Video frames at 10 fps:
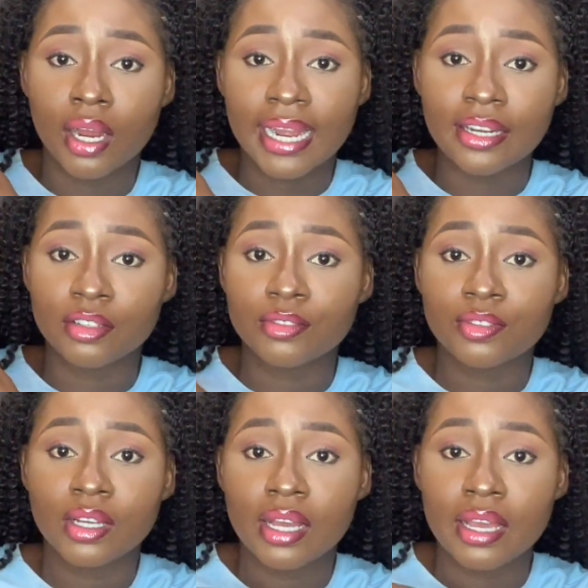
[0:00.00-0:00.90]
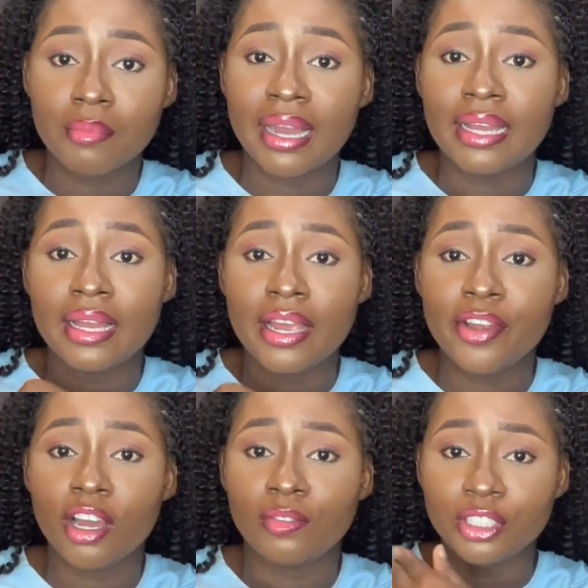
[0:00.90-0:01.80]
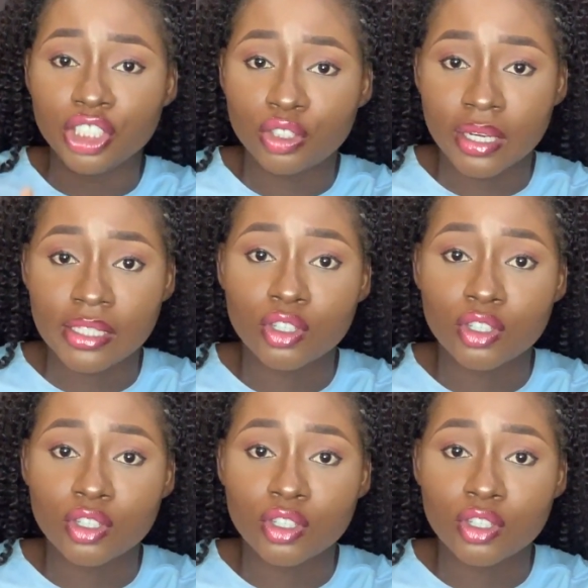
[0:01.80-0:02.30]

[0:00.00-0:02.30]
kind of in my area of interest.